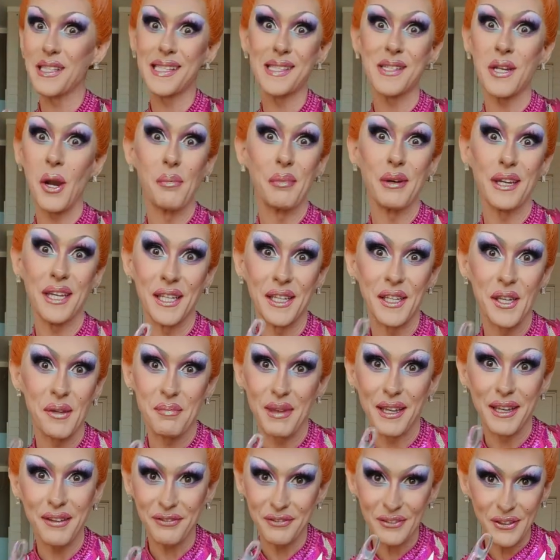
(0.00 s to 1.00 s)
Stop it, you
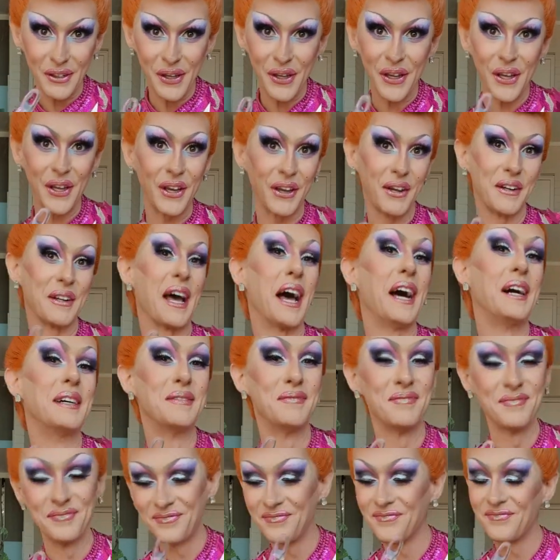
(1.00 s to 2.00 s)
big flirt.
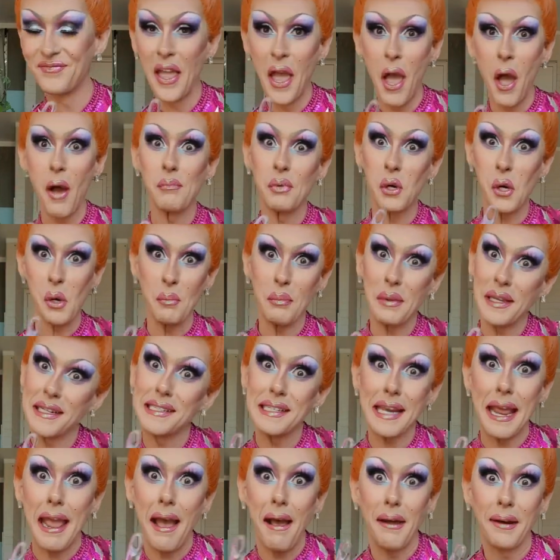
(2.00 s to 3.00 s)
Put me
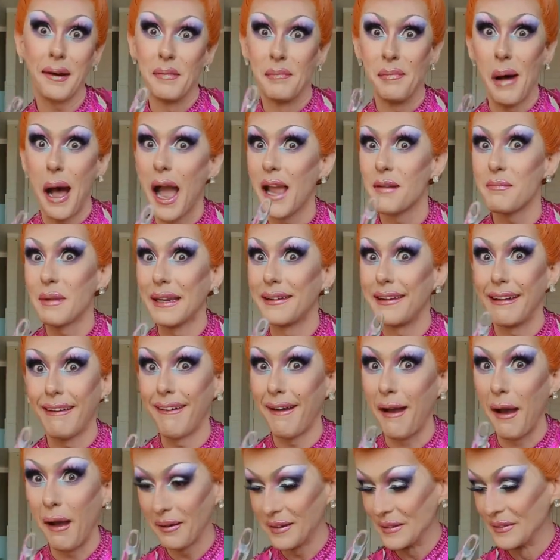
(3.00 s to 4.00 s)
down and buy me dinner.